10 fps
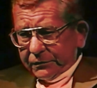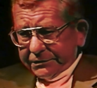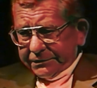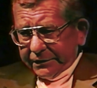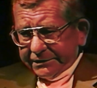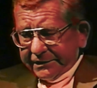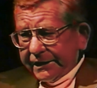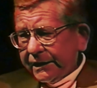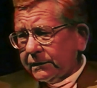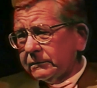I was
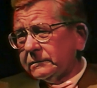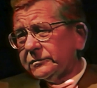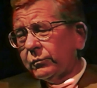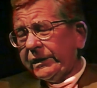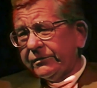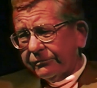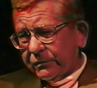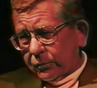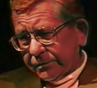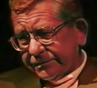sending
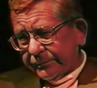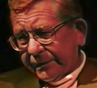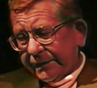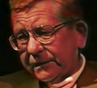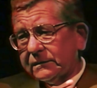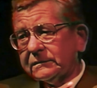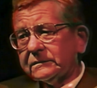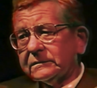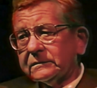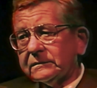23 words a
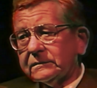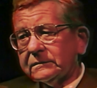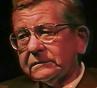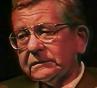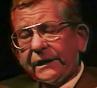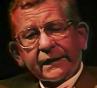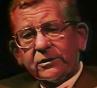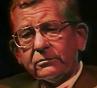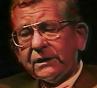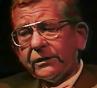minute,
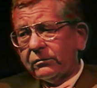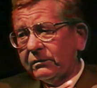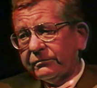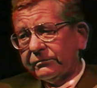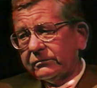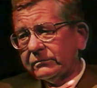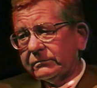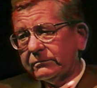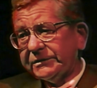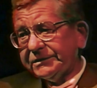and I couldn't get off
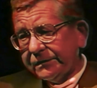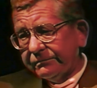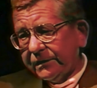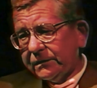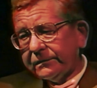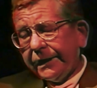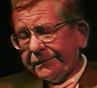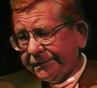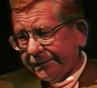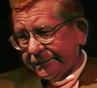
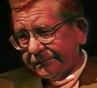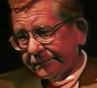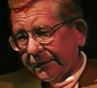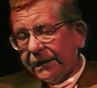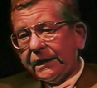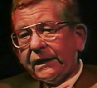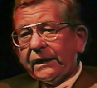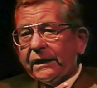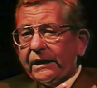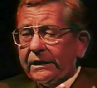receiving 19.
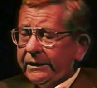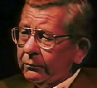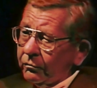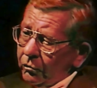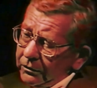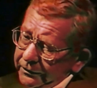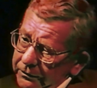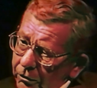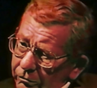And they were